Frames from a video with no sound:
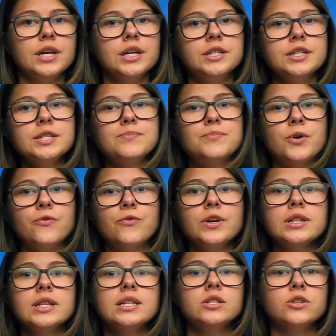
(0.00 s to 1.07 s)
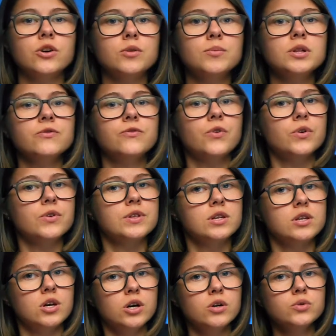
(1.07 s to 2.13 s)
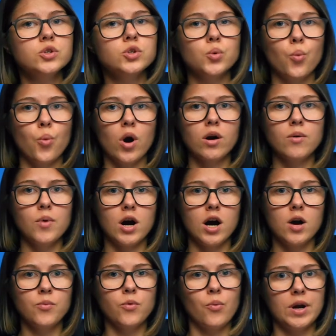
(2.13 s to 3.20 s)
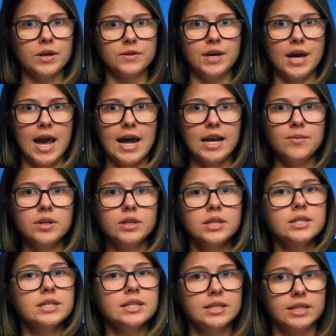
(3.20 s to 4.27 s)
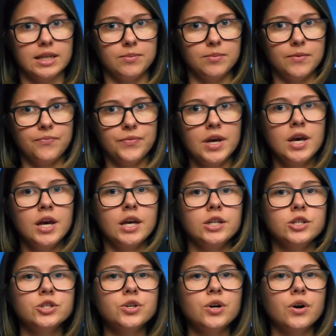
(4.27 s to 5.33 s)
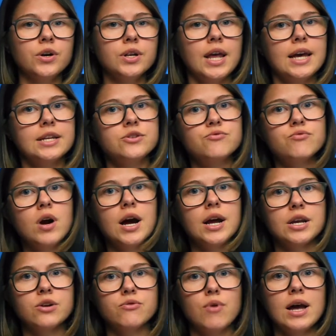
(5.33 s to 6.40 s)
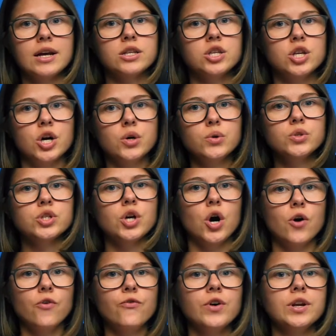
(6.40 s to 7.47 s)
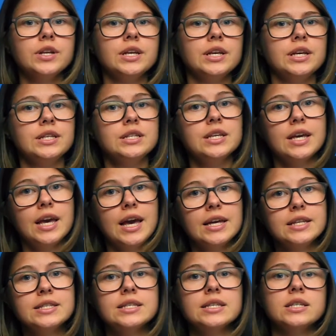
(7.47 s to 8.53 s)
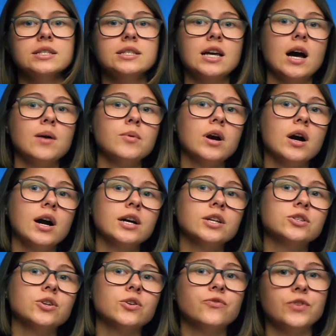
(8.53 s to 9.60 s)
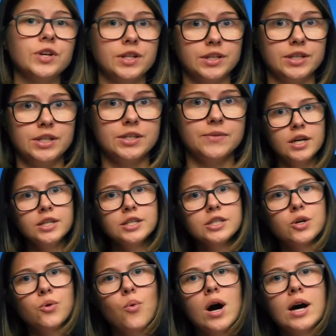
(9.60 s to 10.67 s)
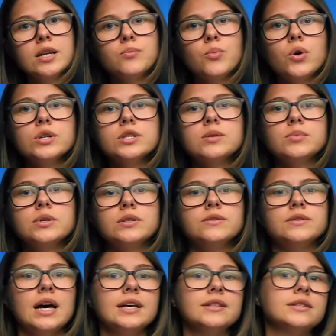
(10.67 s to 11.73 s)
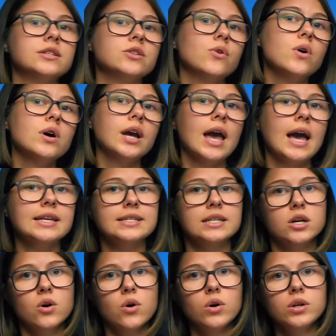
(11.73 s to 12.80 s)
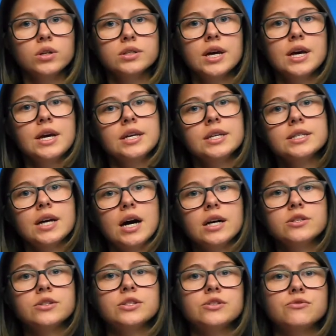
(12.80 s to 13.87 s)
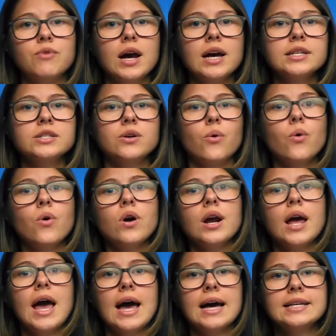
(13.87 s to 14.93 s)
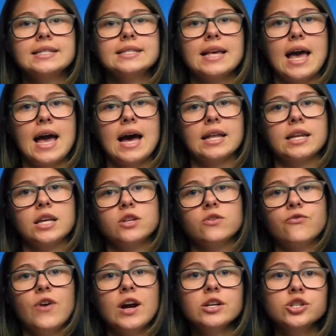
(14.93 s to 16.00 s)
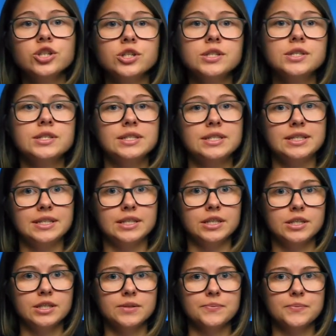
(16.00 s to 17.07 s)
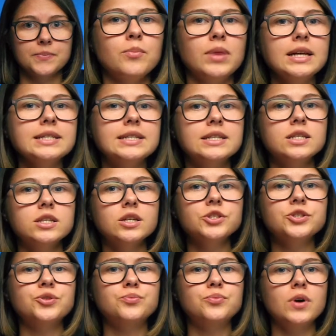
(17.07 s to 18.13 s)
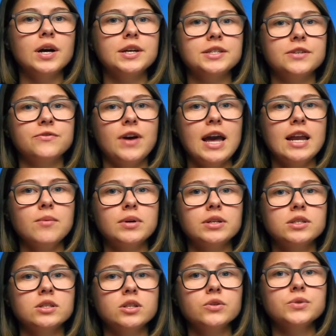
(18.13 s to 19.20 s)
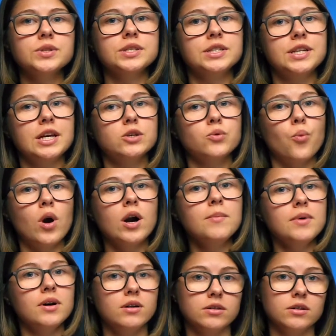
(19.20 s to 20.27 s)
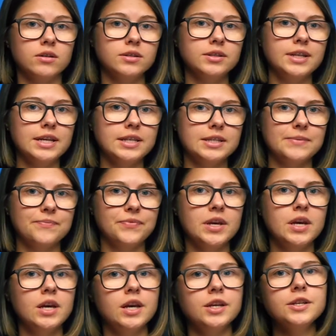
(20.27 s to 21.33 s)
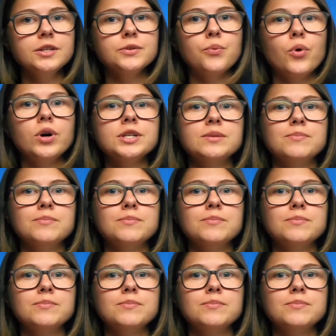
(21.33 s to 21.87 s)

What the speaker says: it is perfectly normal for the nose to warm up when the animal is asleep. In turn, a dry, cracked nose often indicates some kind of illness. It is quite possible that the dog has a cold, is under stress, or has an infectious disease. Plus, it's not surprising if animals' noses get warm on hot days. It is worth